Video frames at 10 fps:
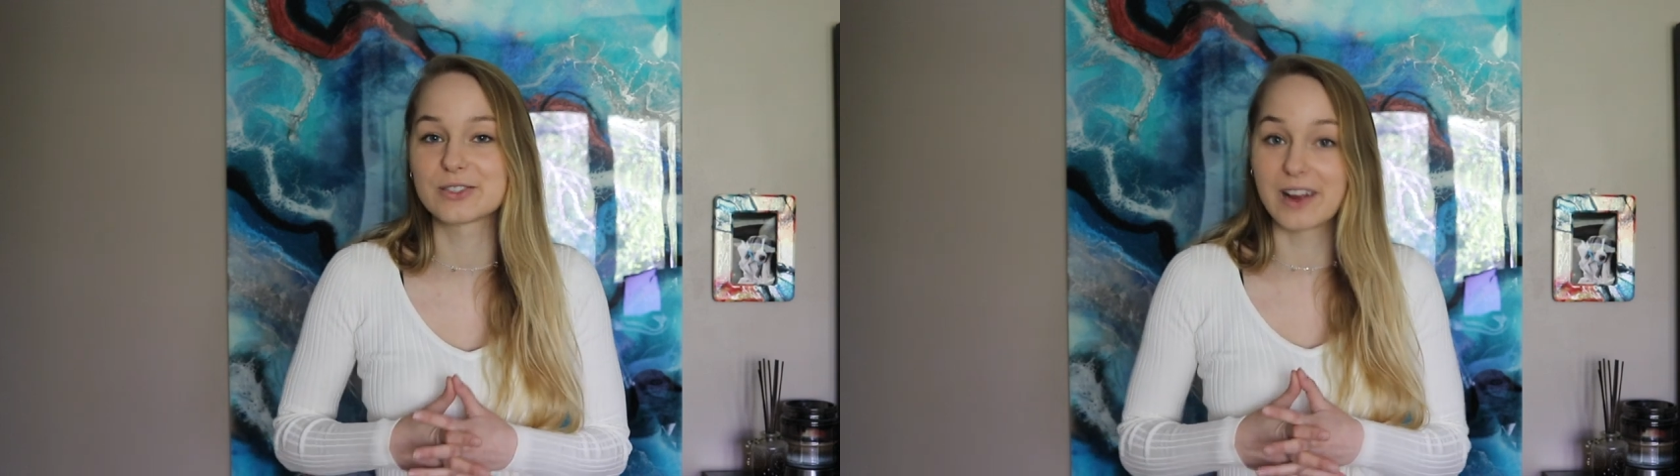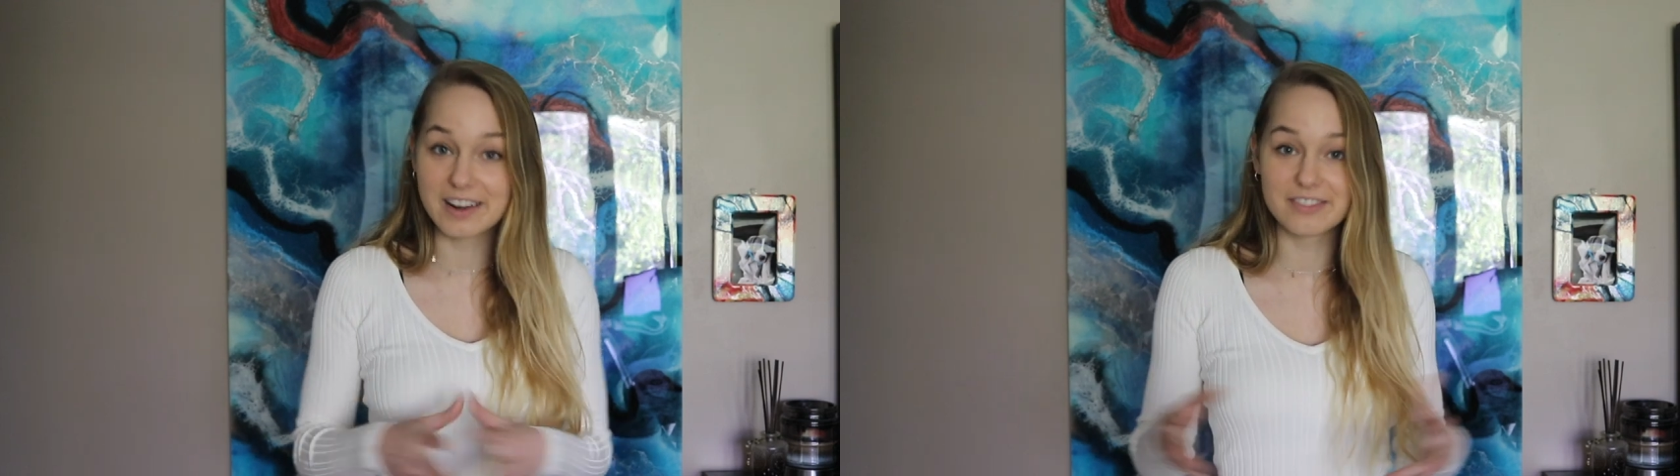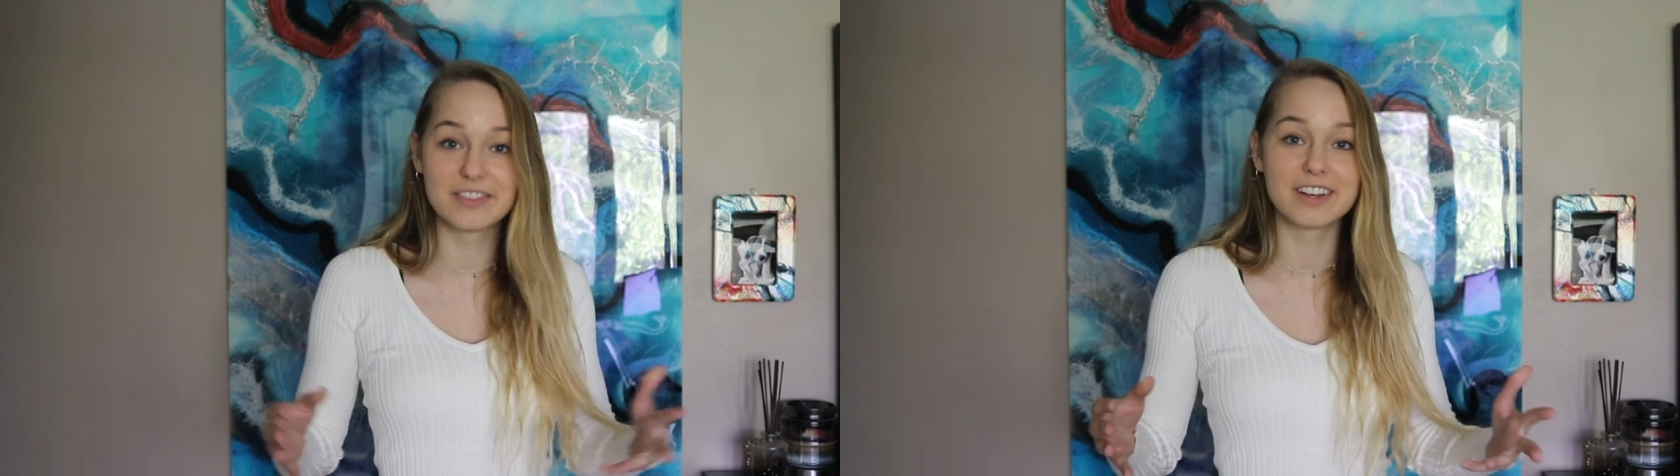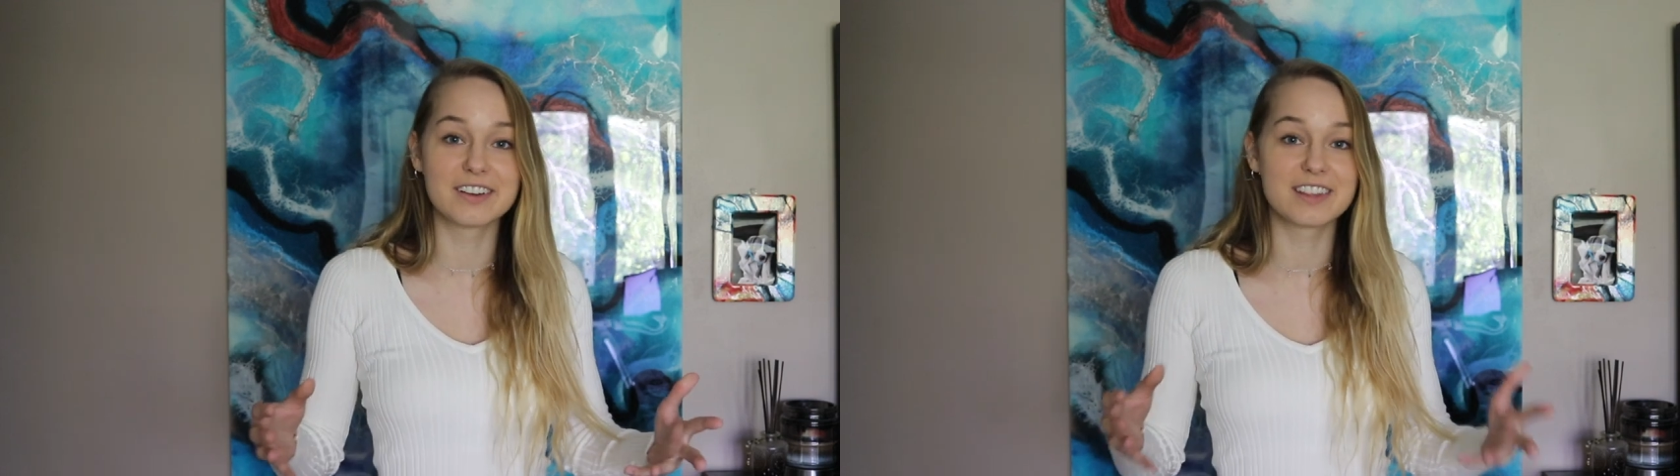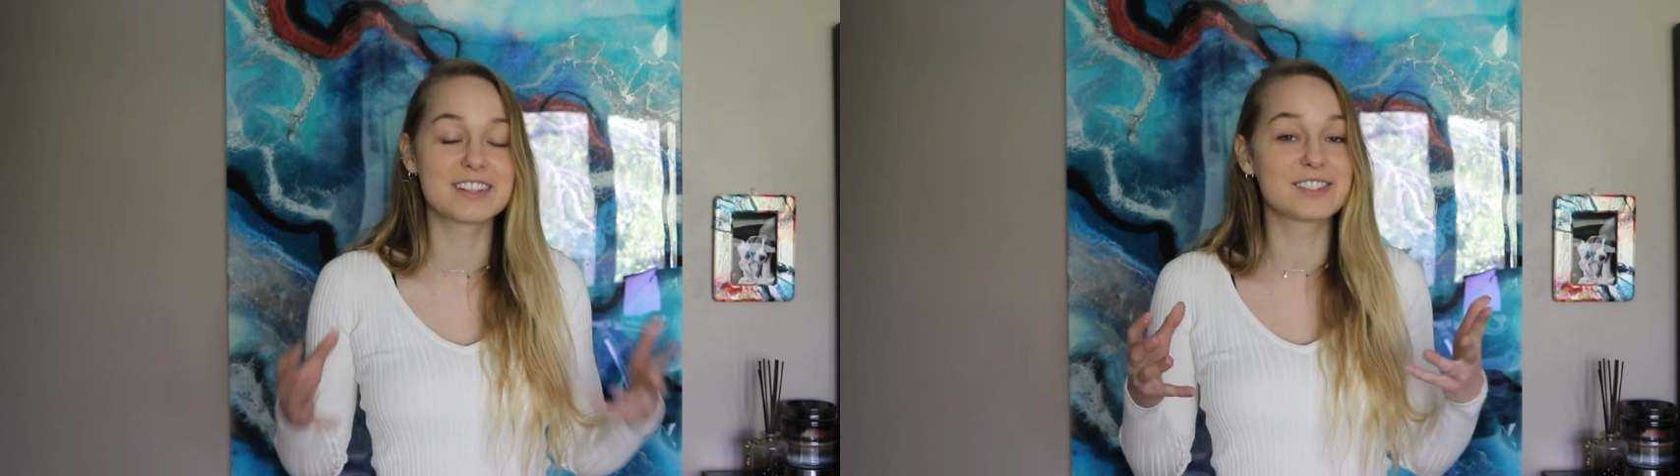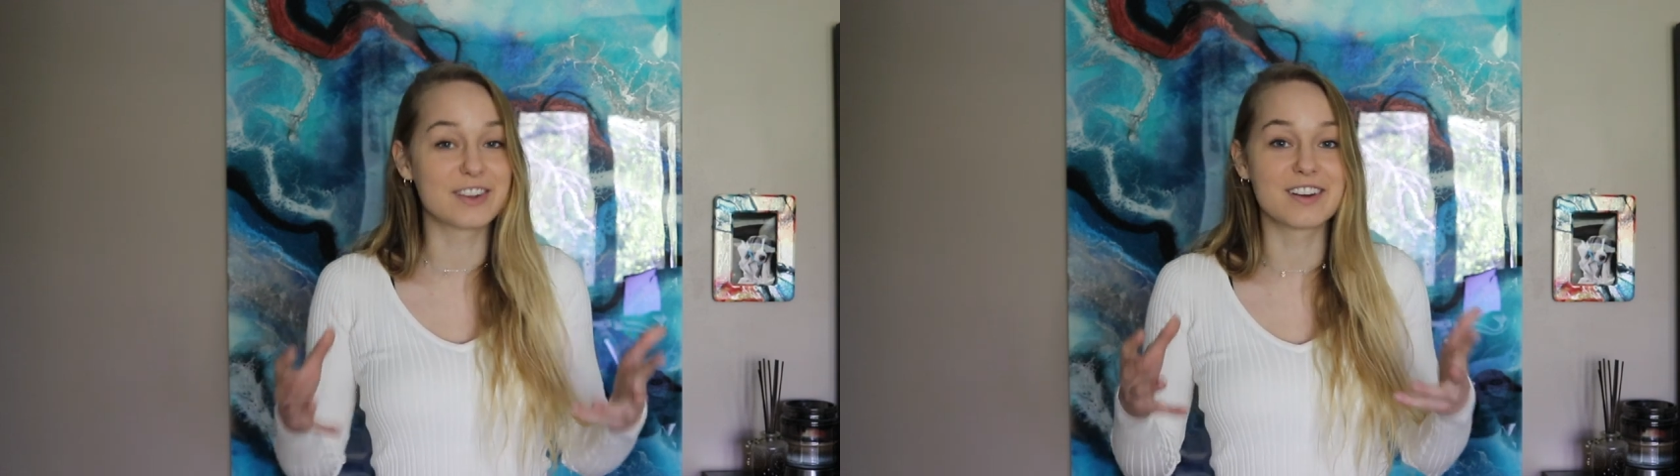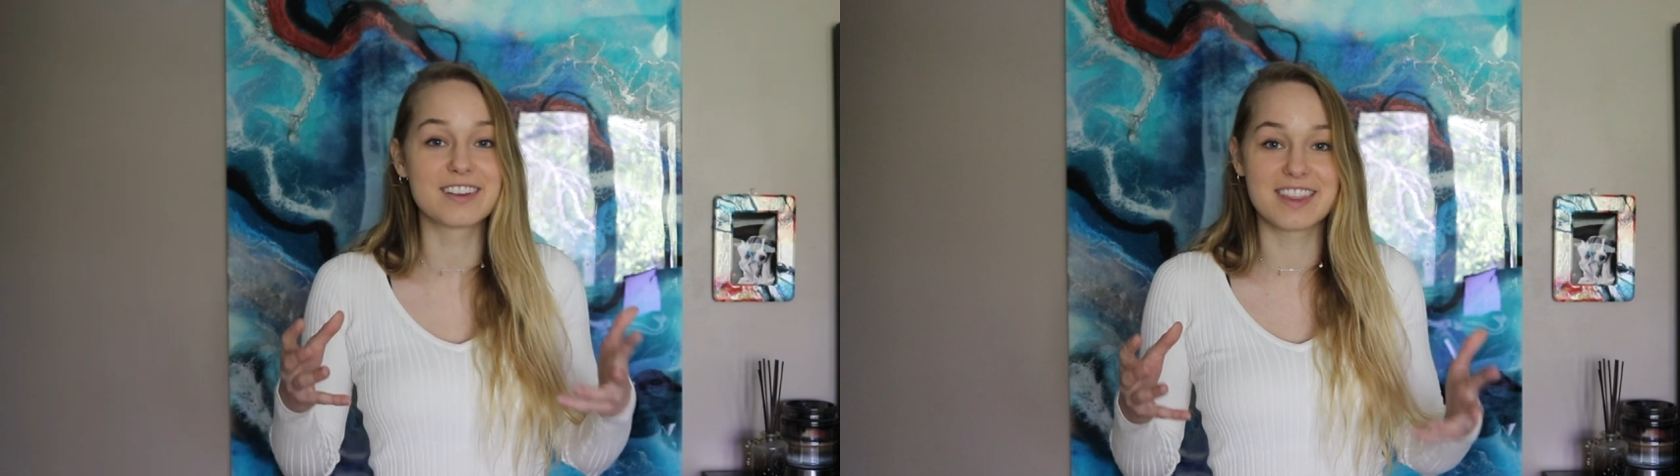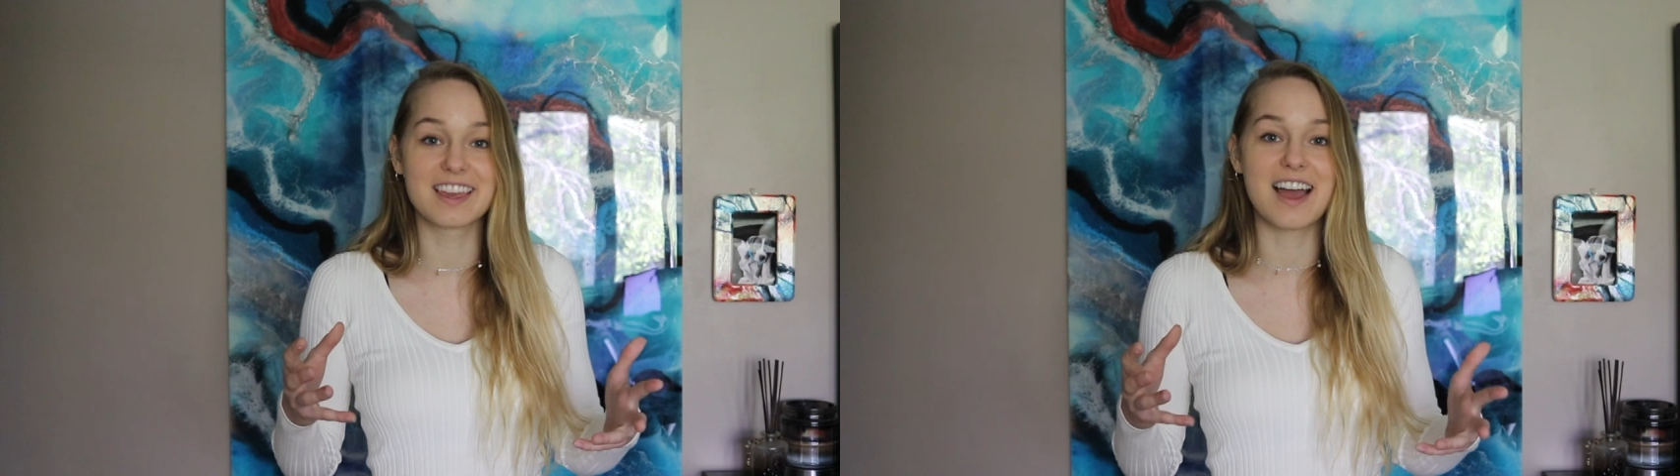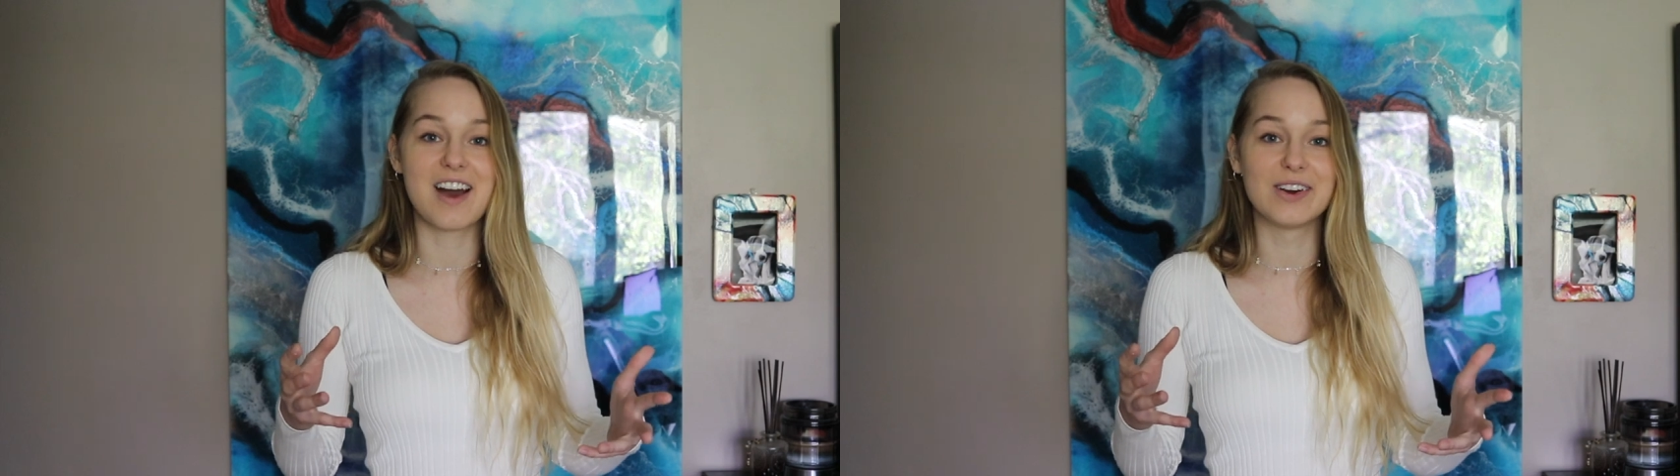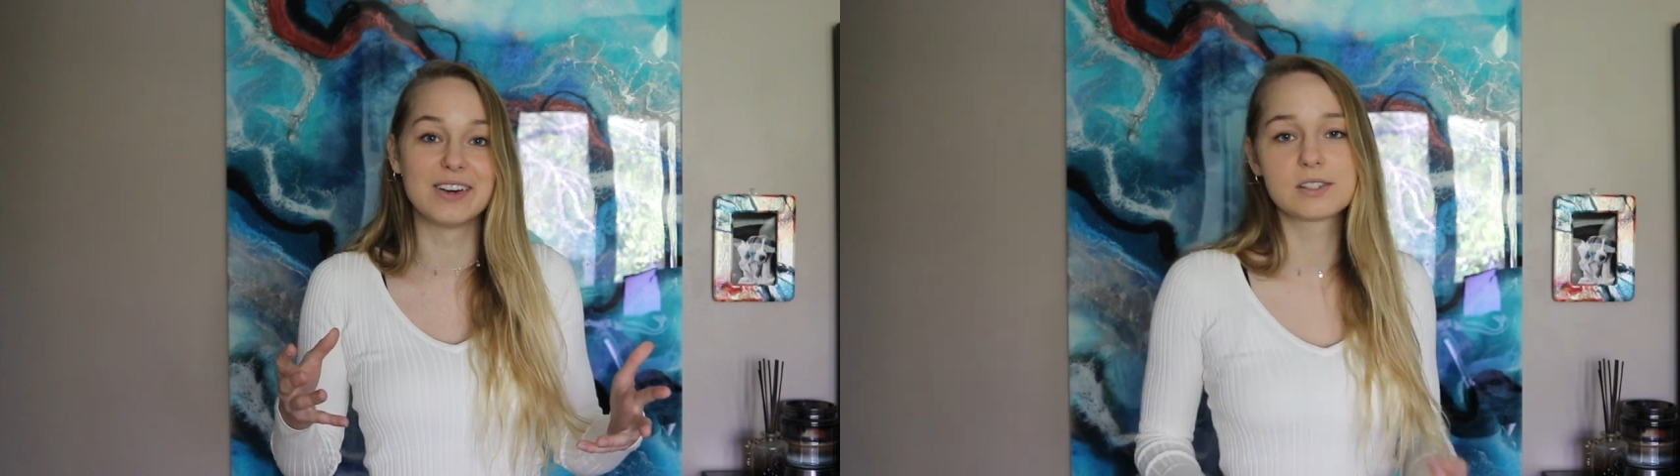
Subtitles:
trying to figure this darn thing out.